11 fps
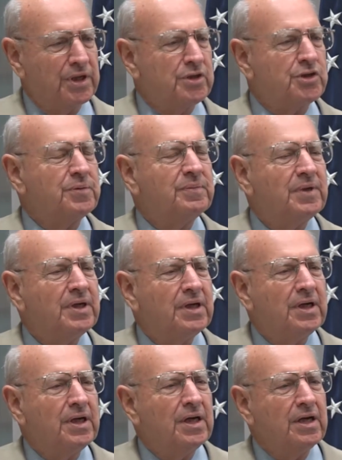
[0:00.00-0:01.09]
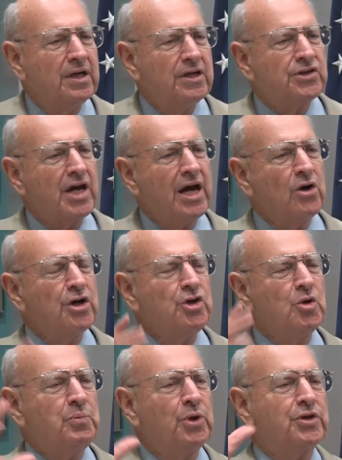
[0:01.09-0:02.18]
bridge is, how can
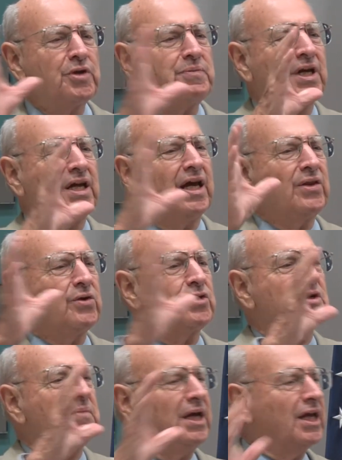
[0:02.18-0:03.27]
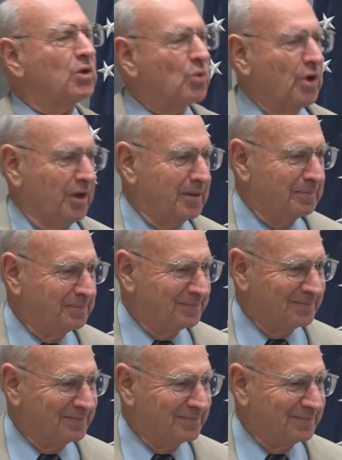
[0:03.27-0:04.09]
you put them together to make it work?